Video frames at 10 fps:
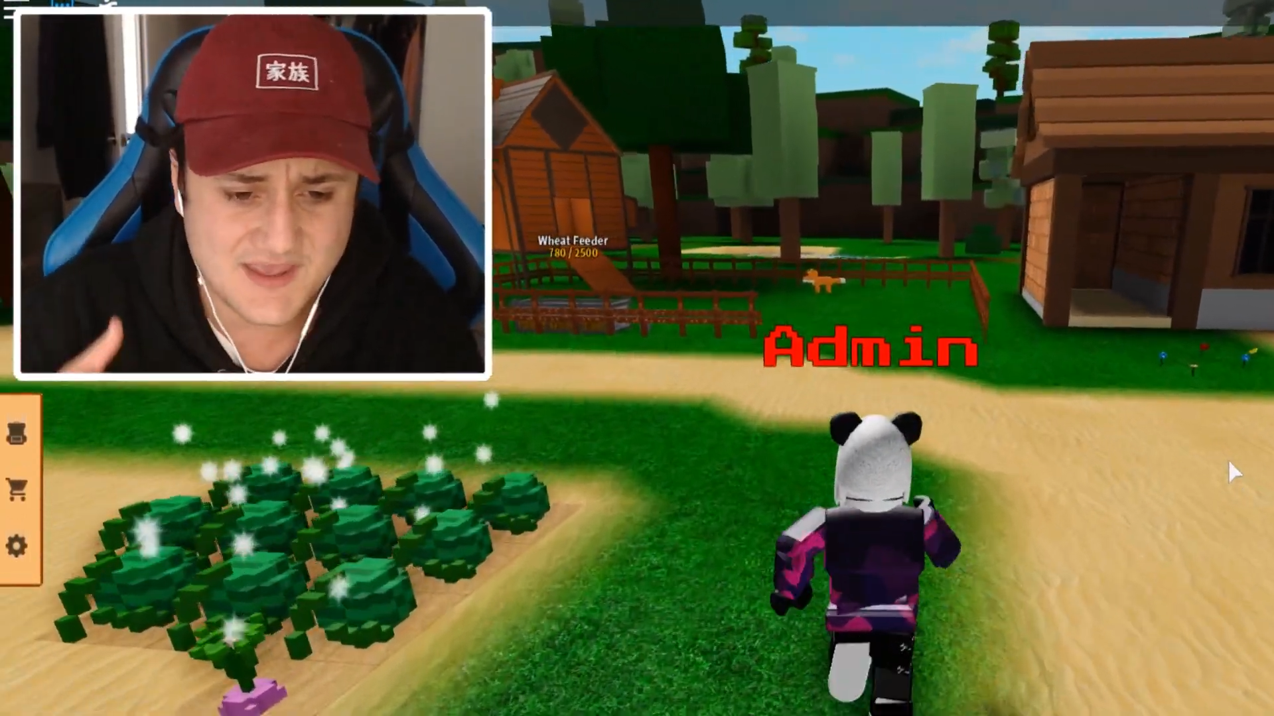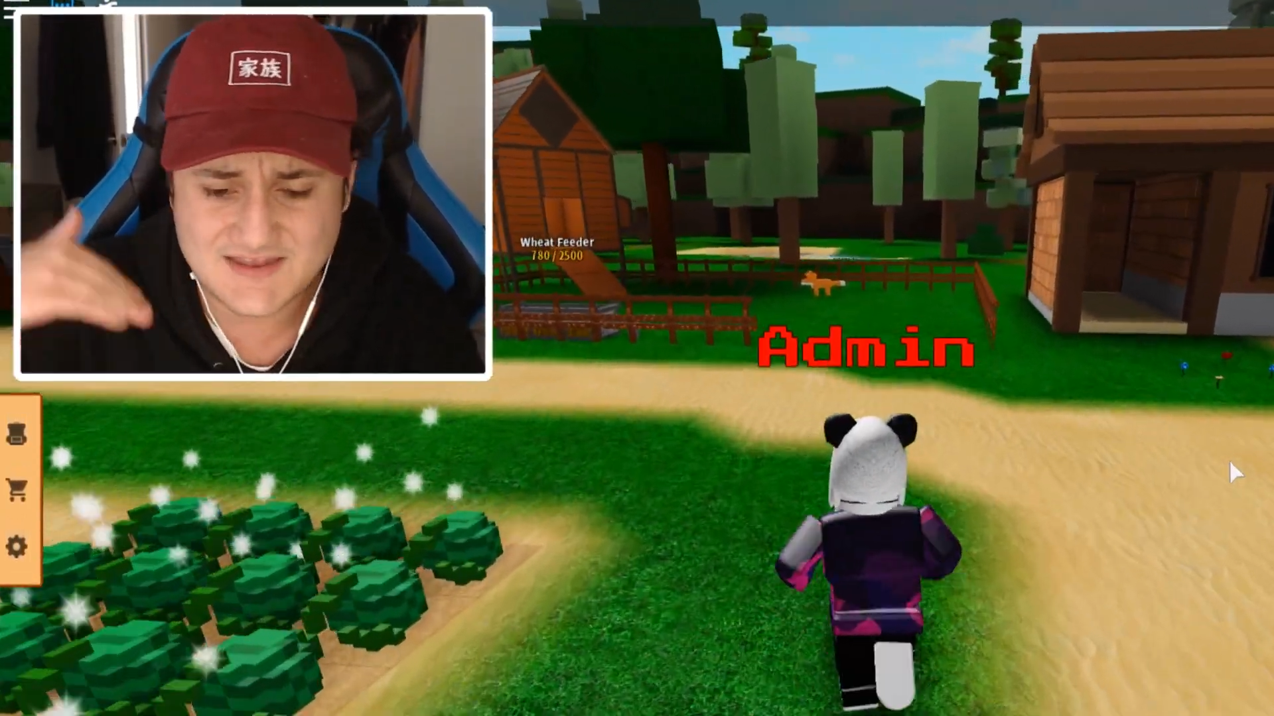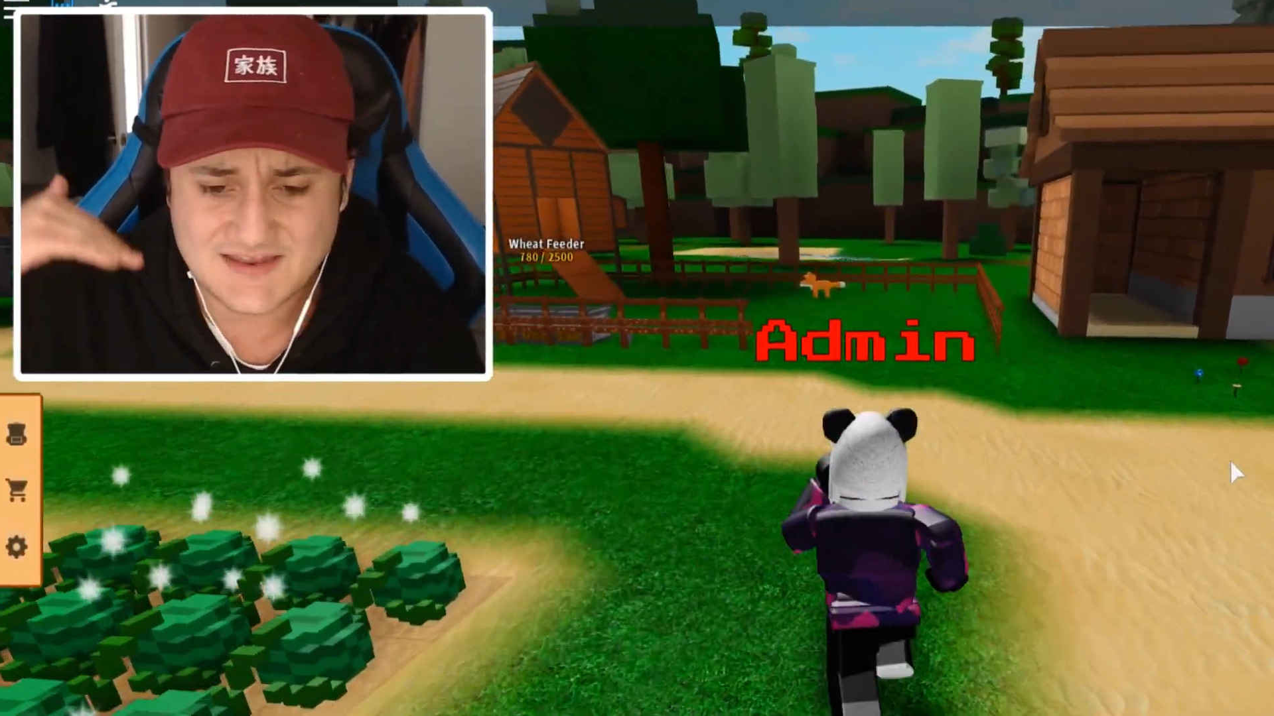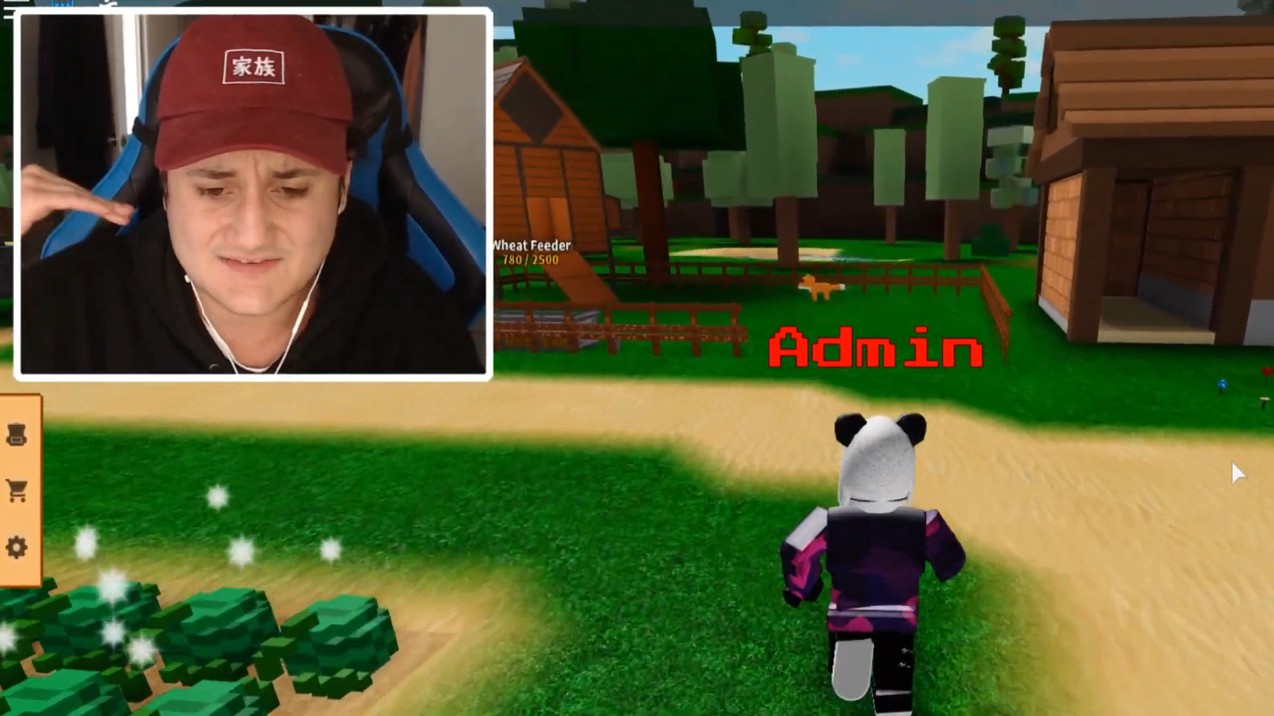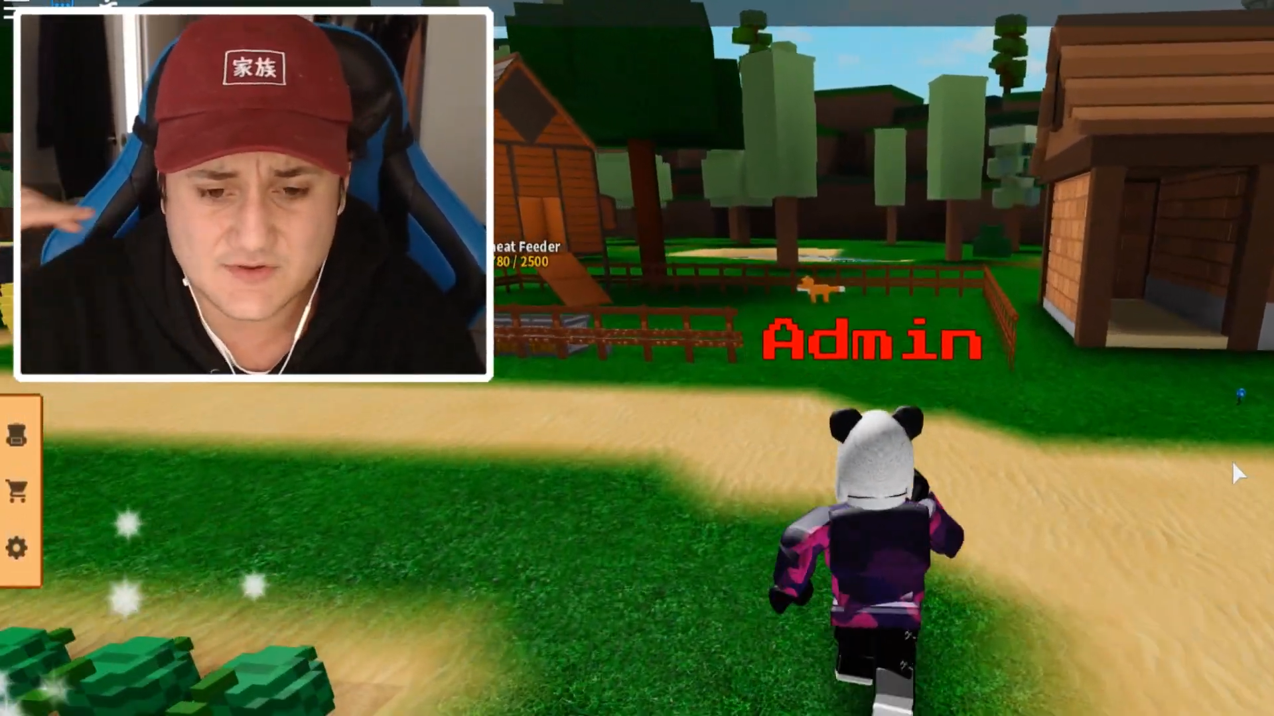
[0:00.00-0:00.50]
He
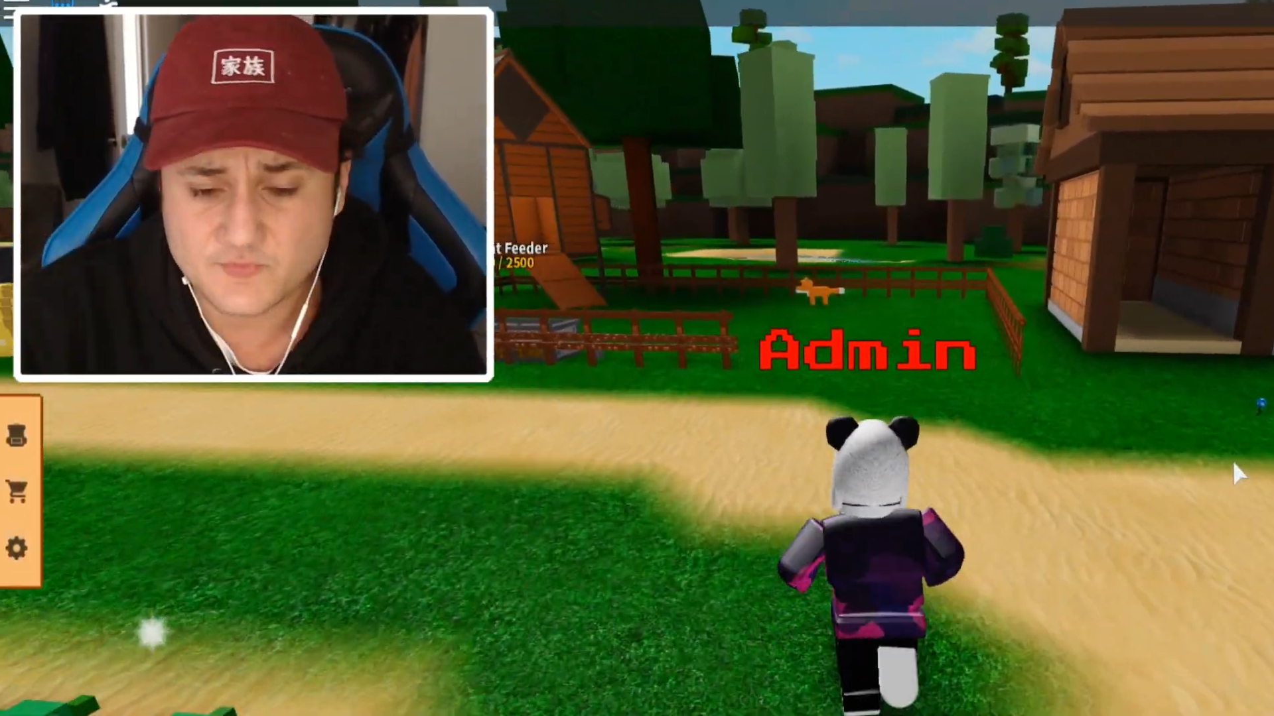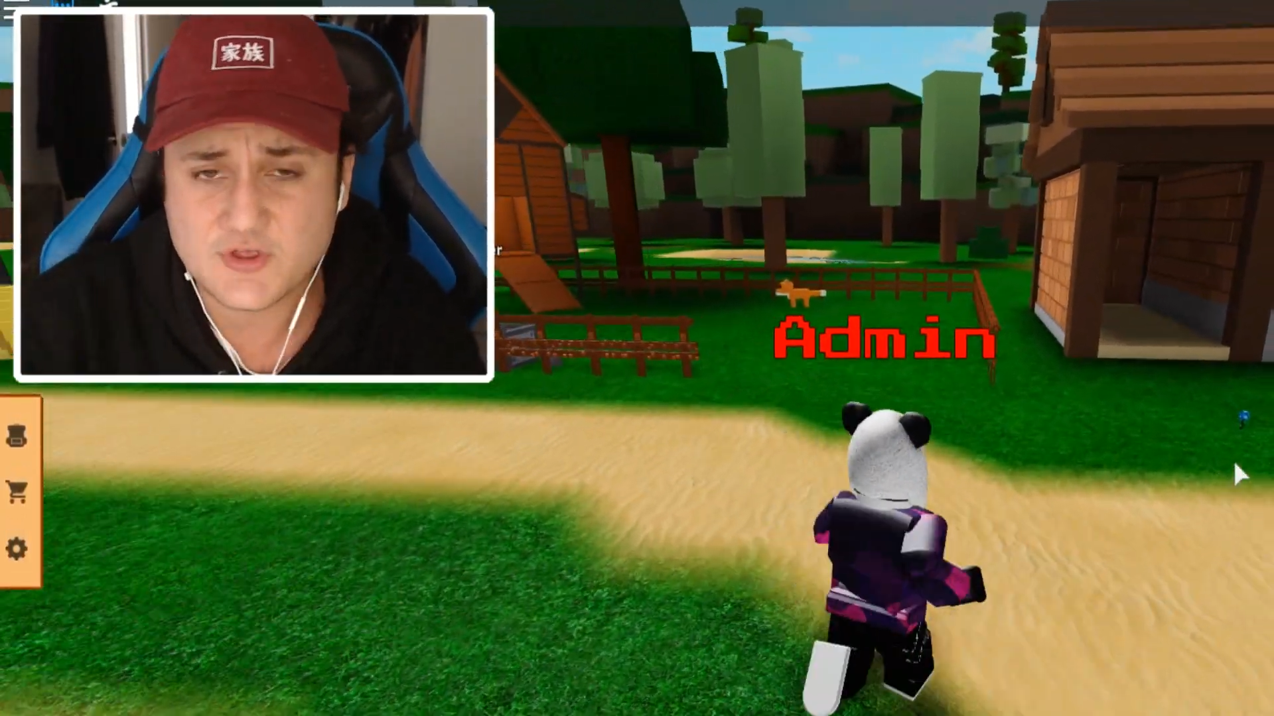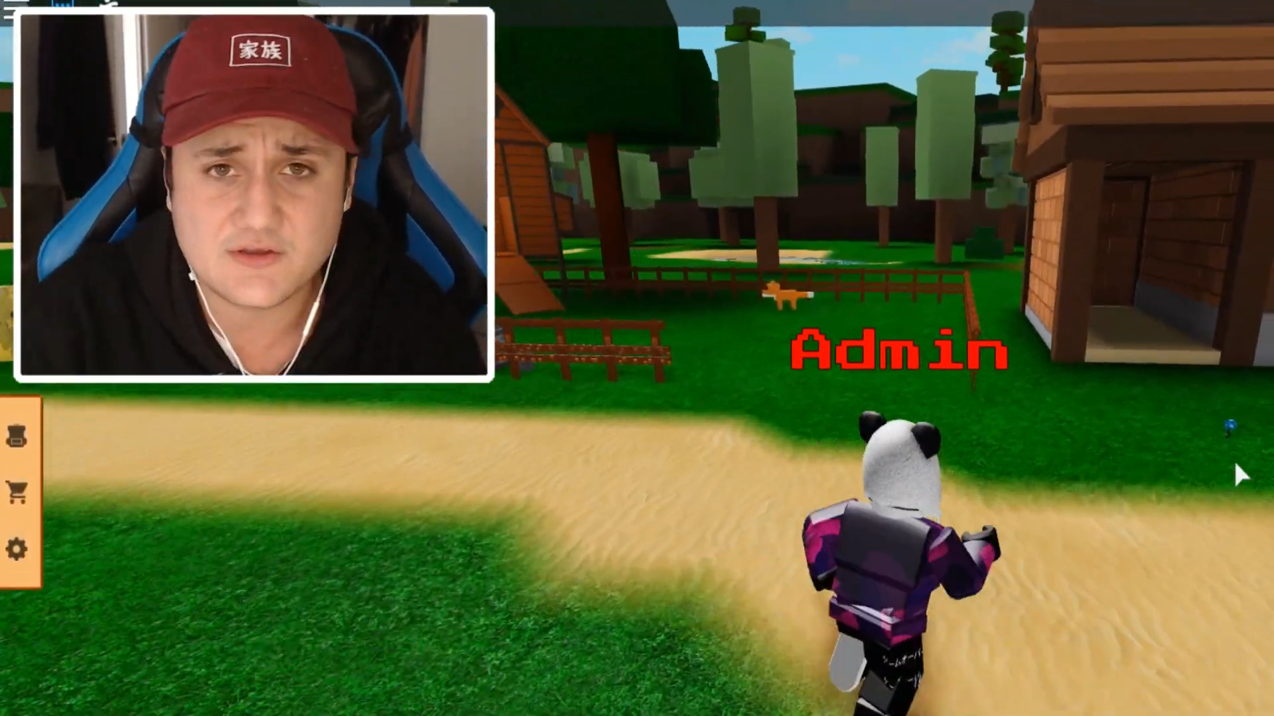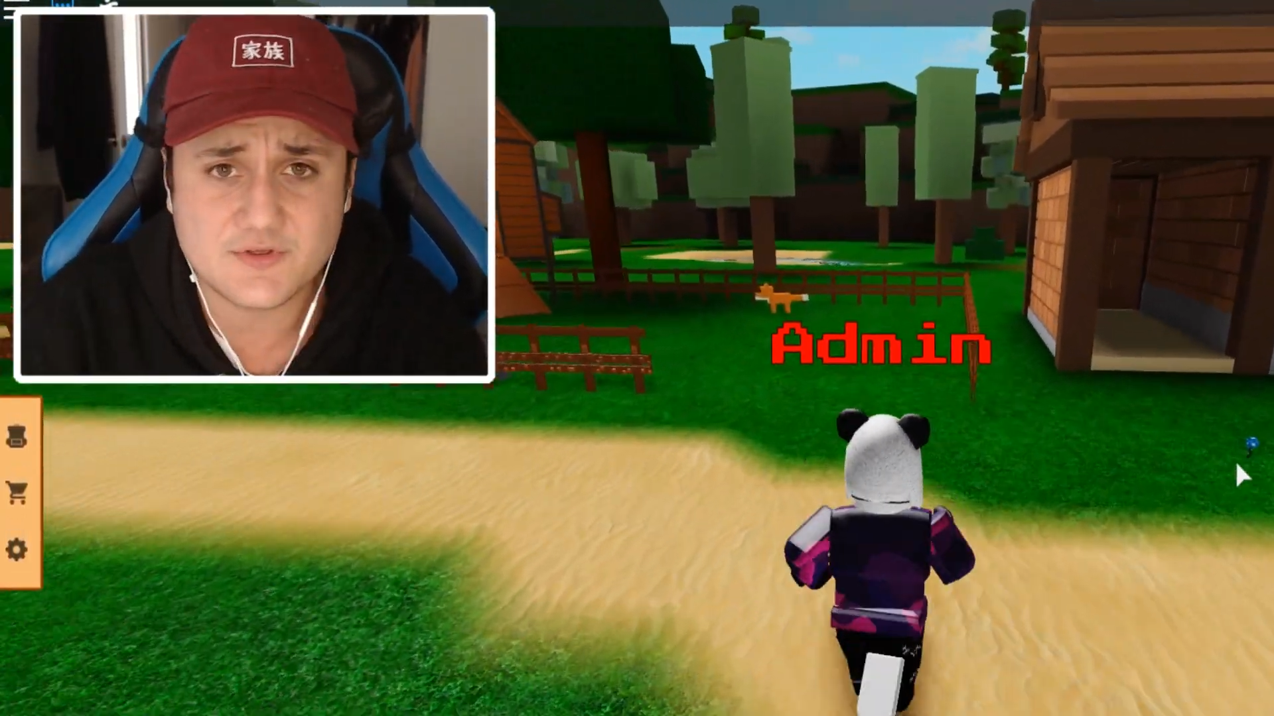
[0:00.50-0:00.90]
did some really,